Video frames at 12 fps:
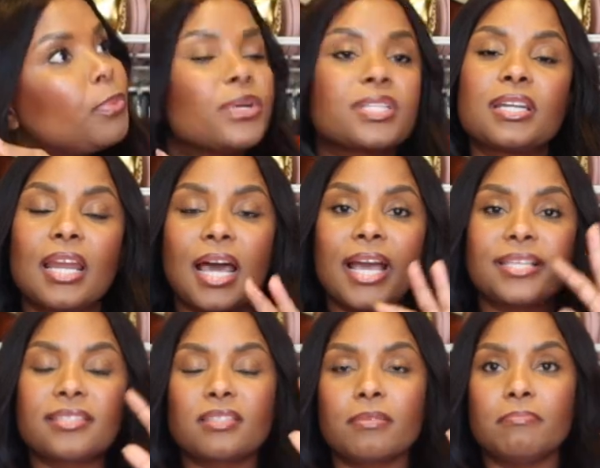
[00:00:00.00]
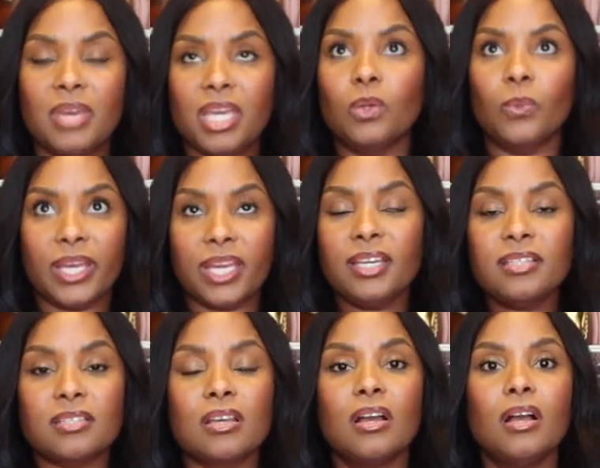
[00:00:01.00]
personalized made
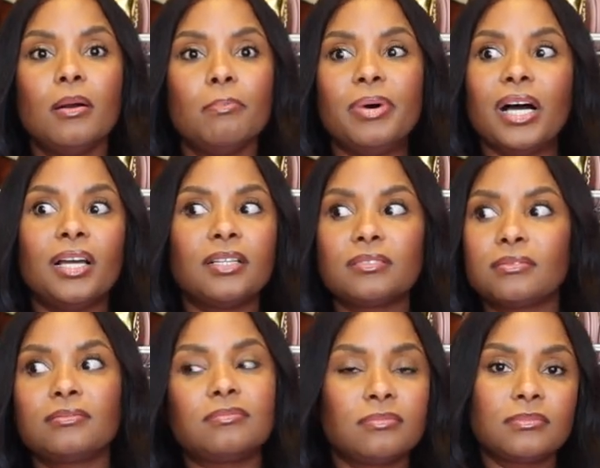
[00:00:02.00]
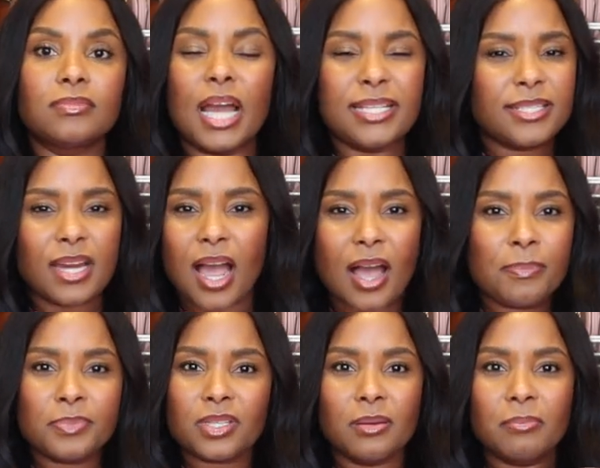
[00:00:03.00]
wigs, but I
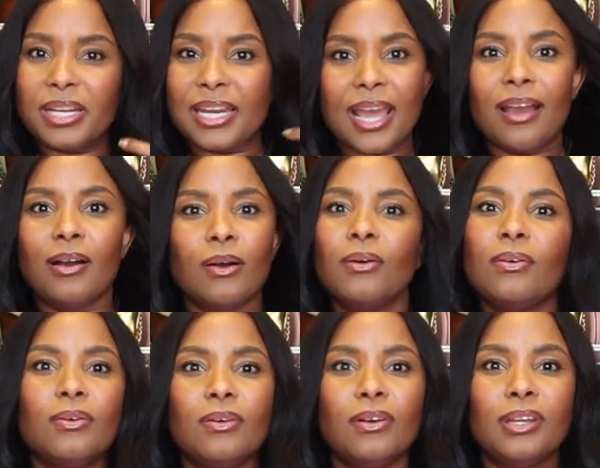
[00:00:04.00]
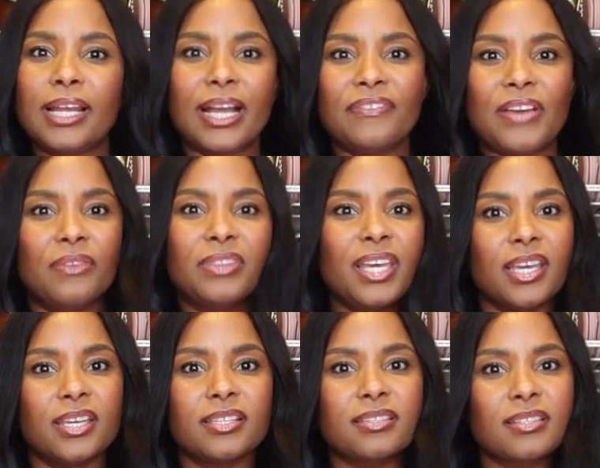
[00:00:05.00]
stopped. But now, like, I found
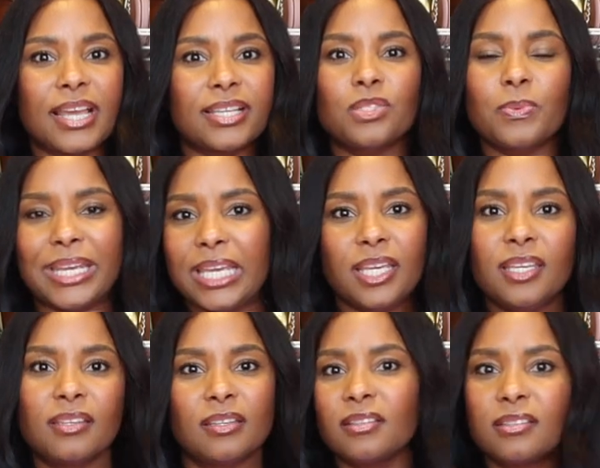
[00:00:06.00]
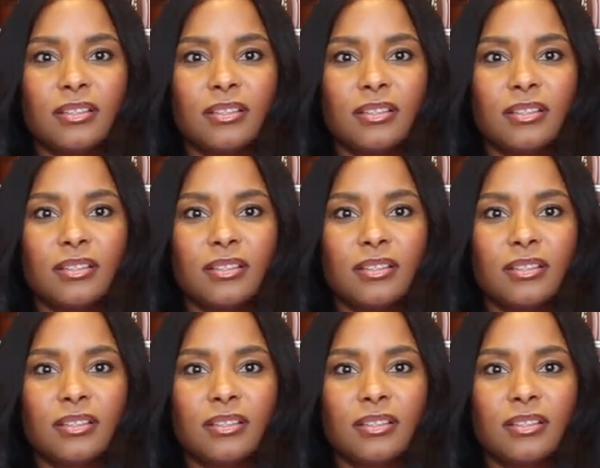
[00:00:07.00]
this. Like, sweetie.